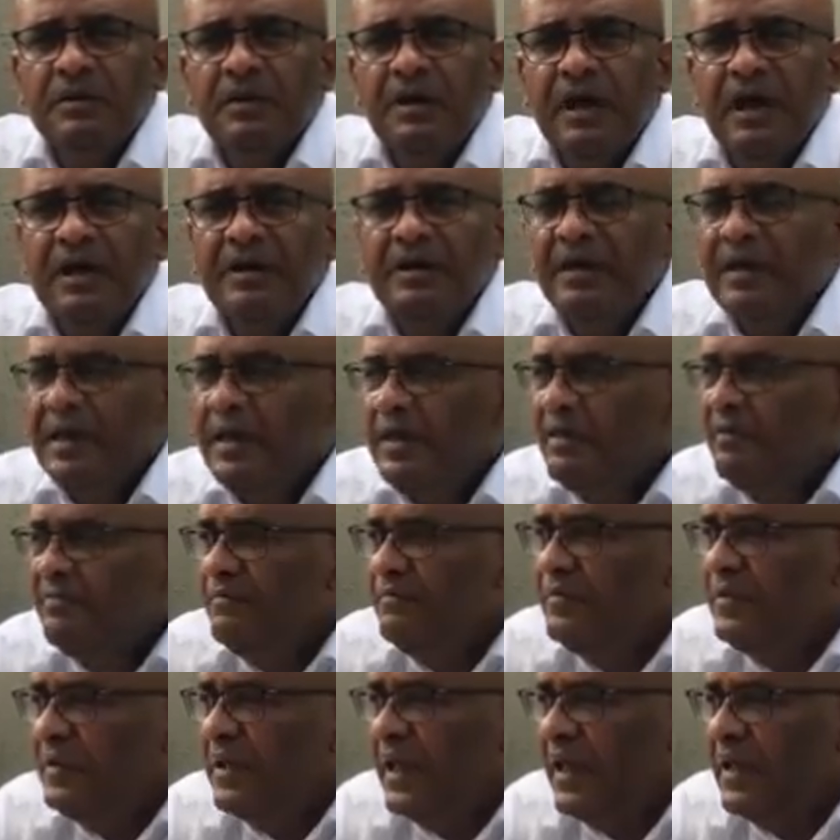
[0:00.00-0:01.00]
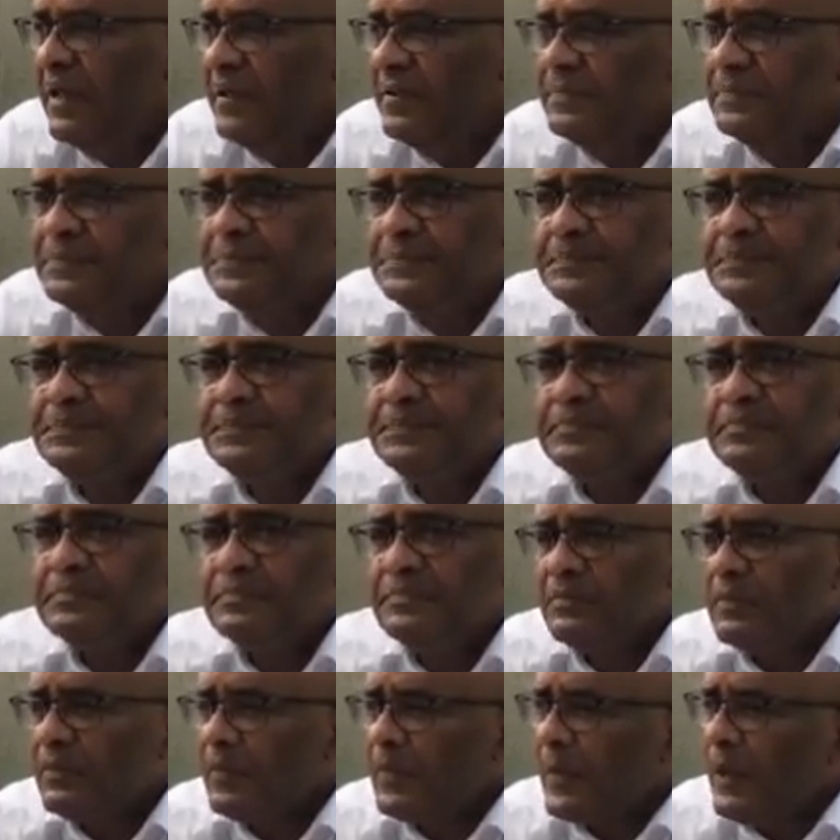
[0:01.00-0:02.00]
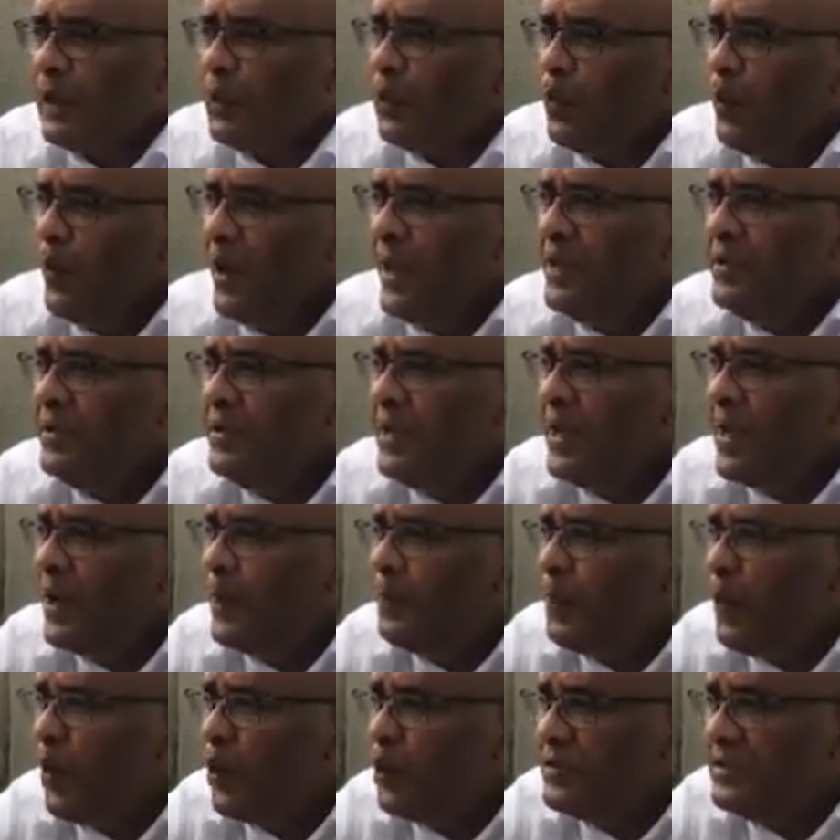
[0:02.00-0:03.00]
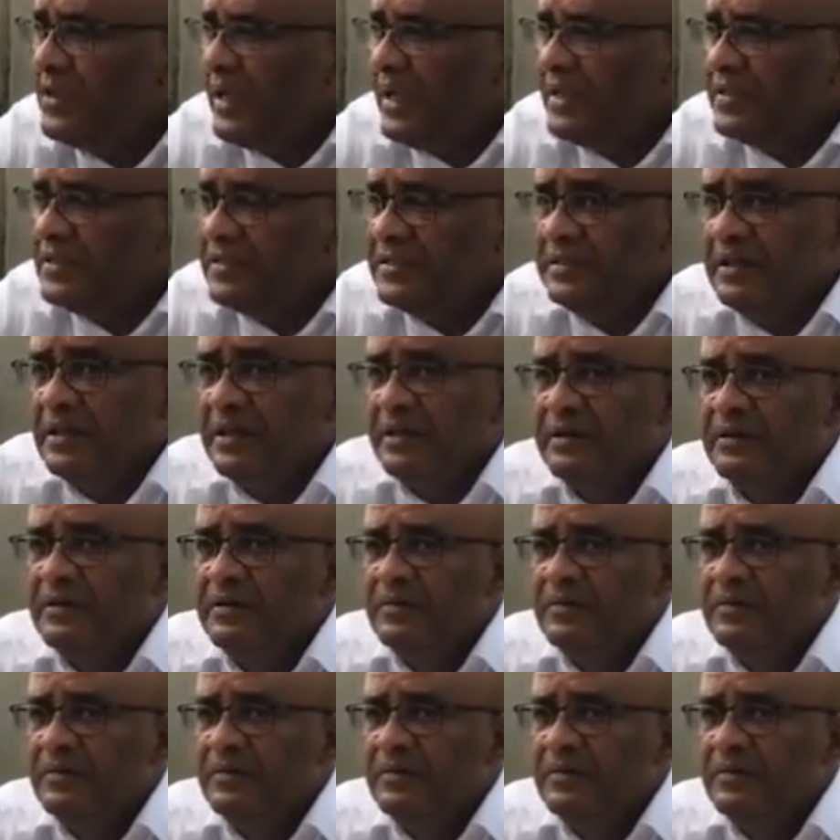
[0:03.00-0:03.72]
And even then, when they protested,